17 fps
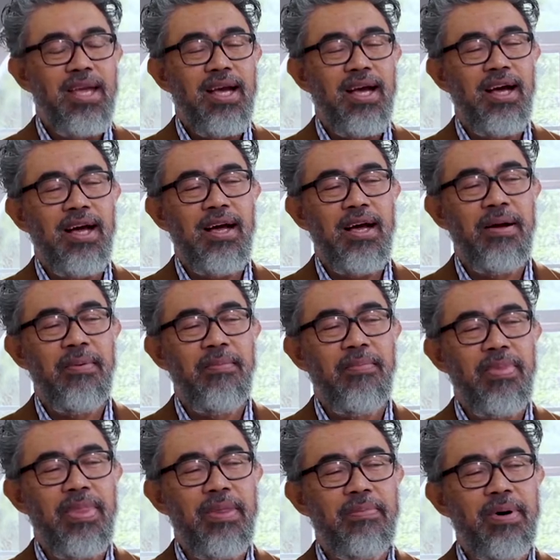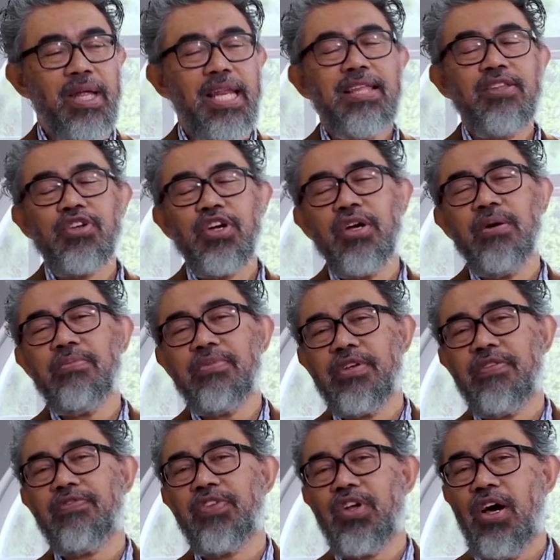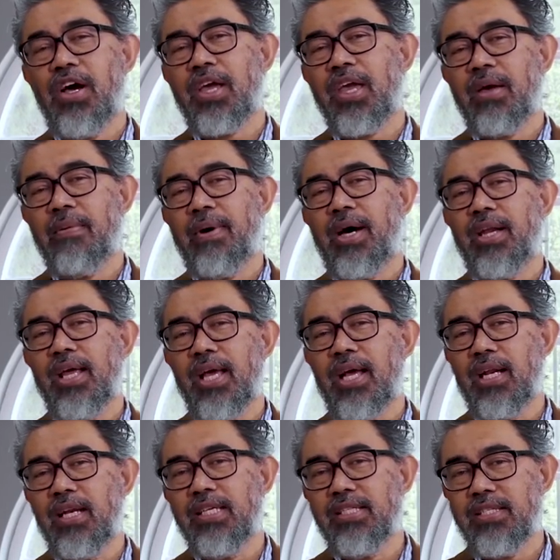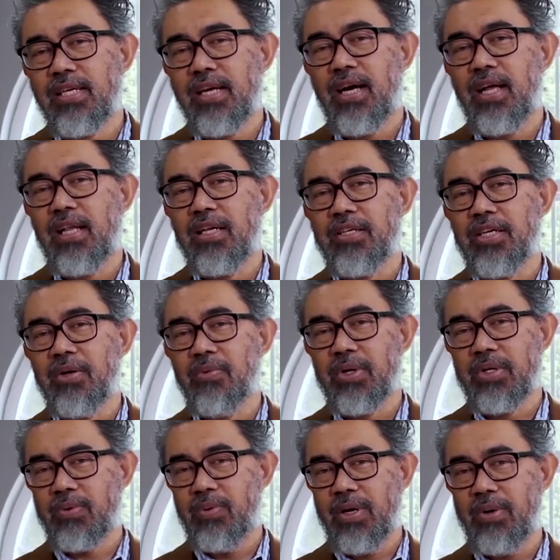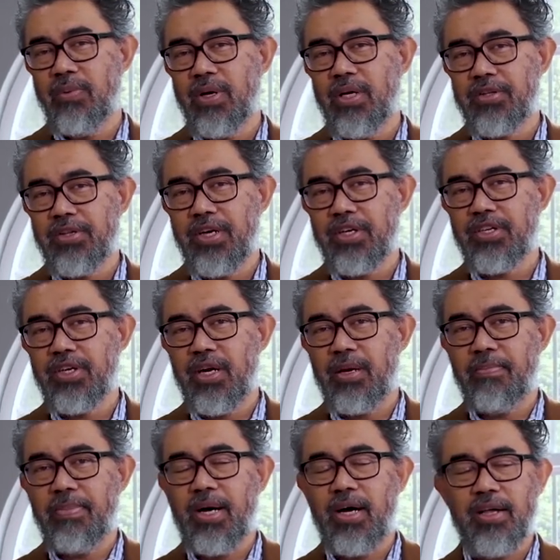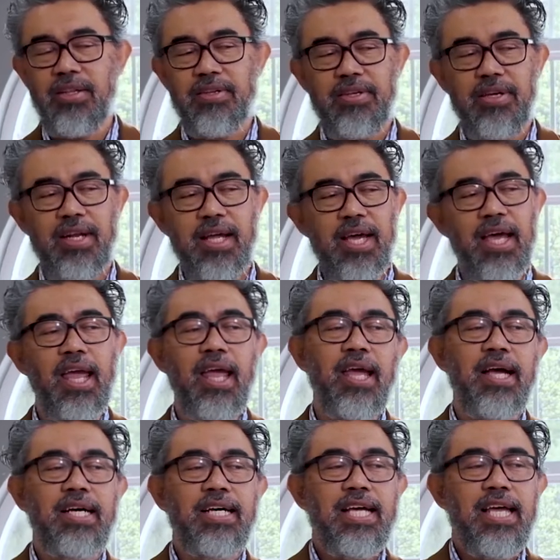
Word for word: Um, but in terms of talking about ecclesiology, which we will touch upon today,